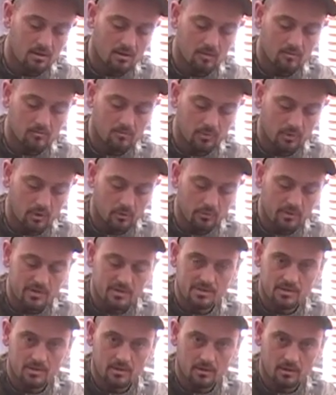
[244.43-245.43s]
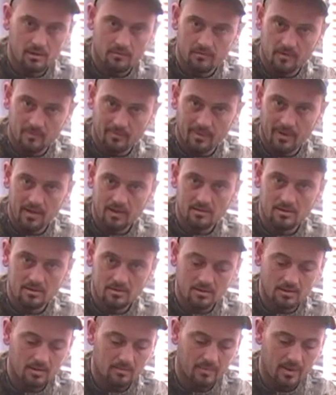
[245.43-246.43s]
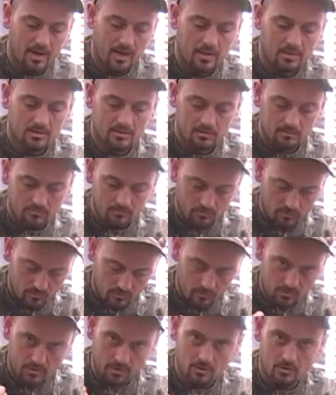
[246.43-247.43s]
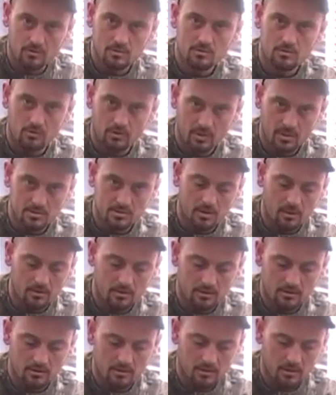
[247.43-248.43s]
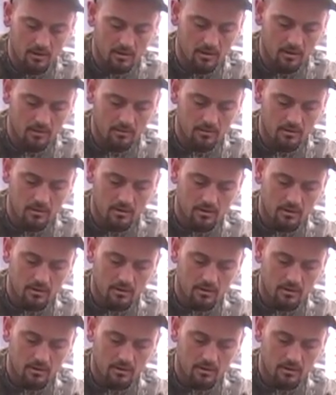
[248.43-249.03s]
and blow the scent of the bait that's in the box through there so it gets out into the air.